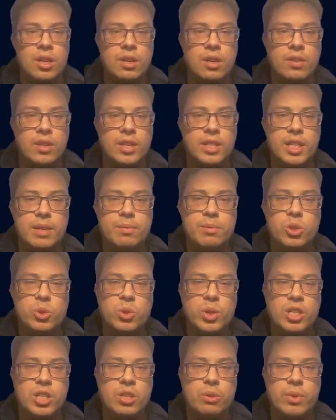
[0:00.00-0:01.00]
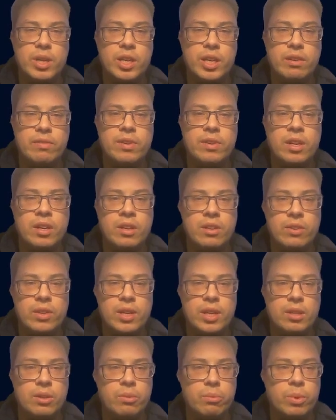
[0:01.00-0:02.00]
The same situation we have
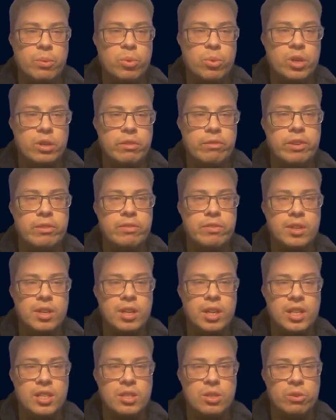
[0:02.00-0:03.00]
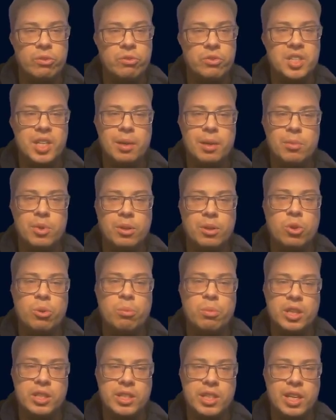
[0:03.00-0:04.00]
then we work with list of some
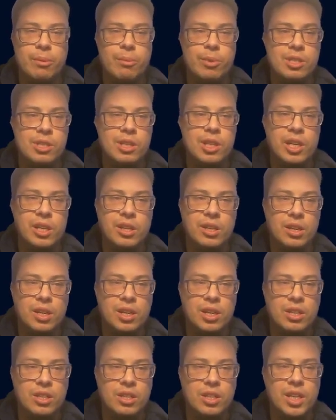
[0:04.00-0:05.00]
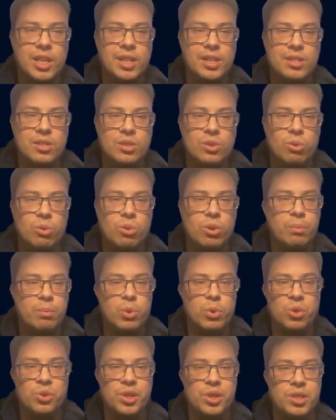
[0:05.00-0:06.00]
complex elements like card tiles or
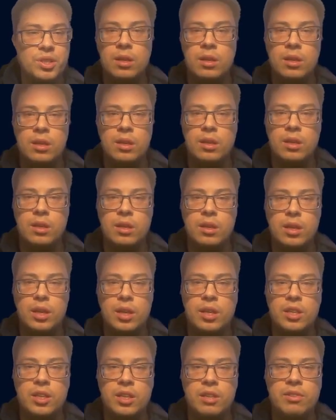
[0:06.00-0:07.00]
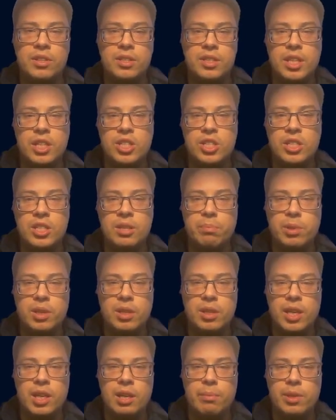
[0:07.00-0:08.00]
product, and even such simple
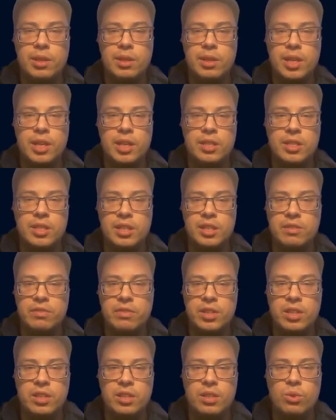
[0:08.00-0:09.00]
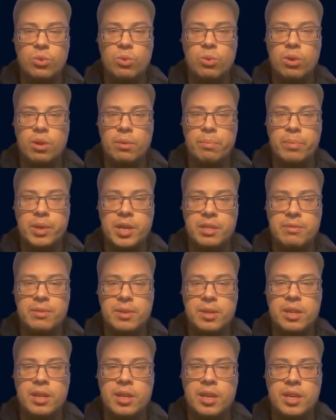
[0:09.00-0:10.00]
element like text field or
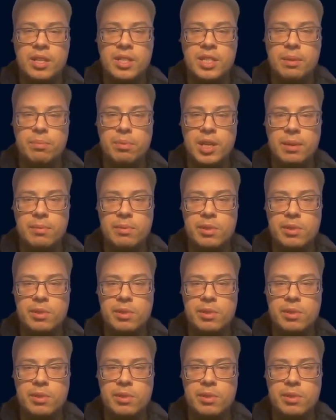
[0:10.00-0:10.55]
password sometimes